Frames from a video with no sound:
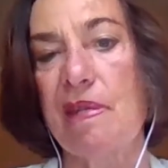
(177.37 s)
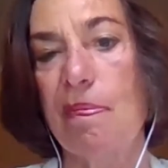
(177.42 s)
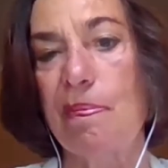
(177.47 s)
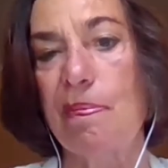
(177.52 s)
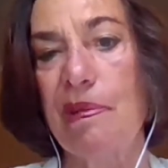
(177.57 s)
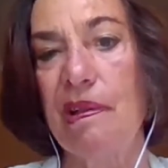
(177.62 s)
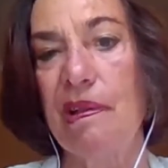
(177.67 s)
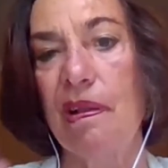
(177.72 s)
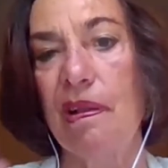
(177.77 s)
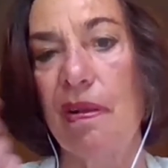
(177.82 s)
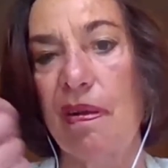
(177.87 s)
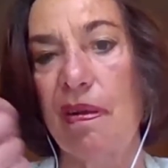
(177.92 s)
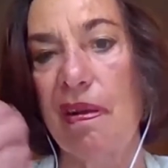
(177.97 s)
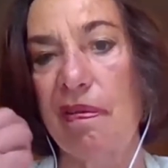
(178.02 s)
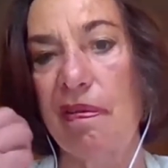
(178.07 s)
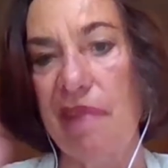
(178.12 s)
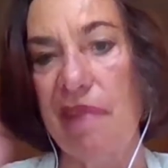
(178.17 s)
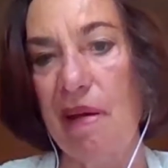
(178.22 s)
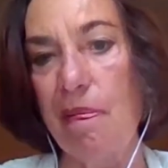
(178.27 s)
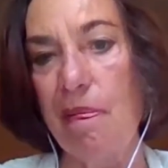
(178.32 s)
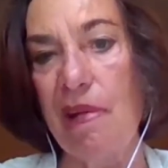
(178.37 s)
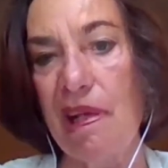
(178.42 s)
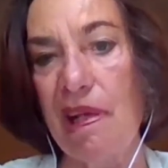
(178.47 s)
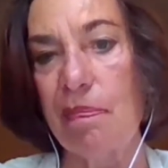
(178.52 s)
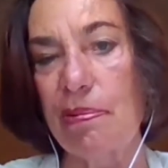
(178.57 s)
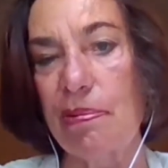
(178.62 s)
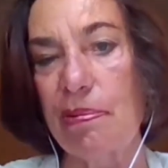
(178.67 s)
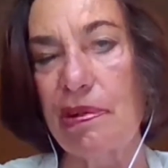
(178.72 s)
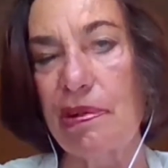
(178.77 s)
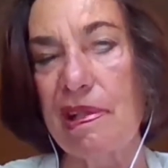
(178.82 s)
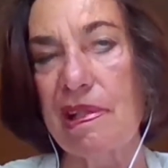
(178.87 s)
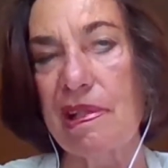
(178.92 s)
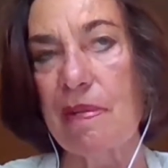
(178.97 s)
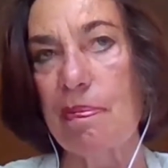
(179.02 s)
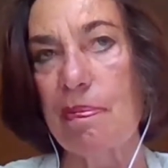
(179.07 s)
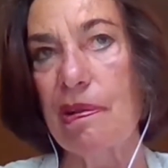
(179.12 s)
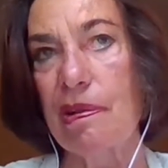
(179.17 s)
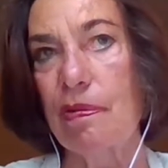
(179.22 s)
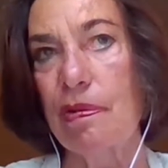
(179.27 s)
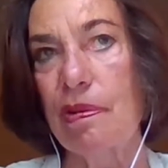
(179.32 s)
principle or the feminine
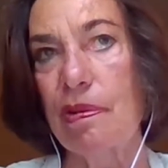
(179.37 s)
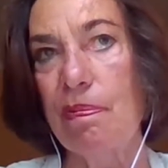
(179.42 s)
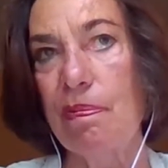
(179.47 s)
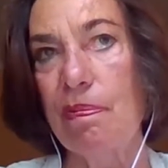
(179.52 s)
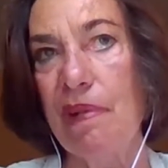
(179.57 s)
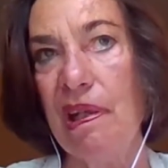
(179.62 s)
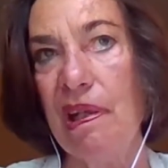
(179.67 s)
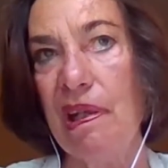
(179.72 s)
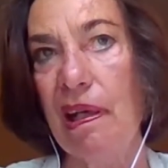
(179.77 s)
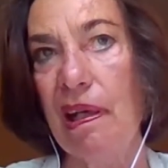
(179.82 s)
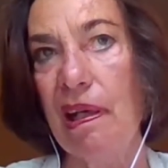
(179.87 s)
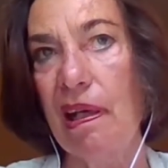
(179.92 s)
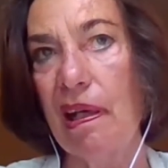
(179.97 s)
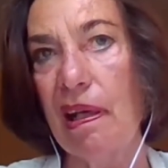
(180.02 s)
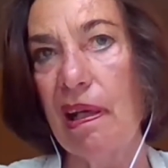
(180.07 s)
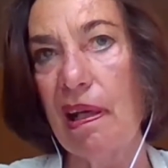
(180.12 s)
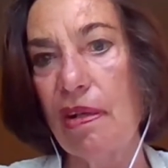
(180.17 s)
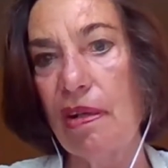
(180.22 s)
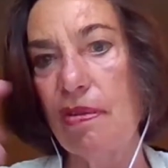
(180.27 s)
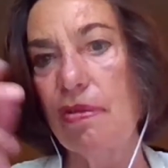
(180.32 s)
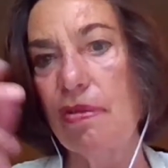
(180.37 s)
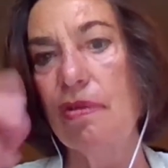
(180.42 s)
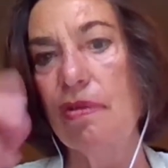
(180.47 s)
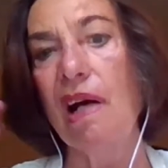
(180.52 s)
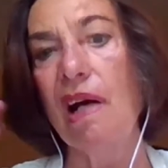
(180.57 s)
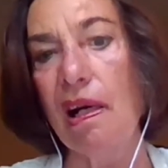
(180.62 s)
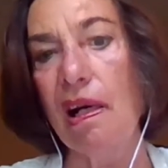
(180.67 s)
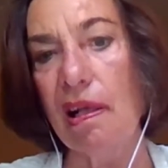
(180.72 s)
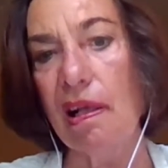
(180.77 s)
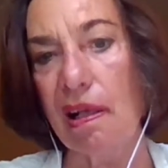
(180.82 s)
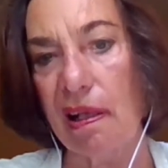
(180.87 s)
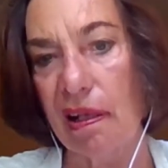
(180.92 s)
principle would be to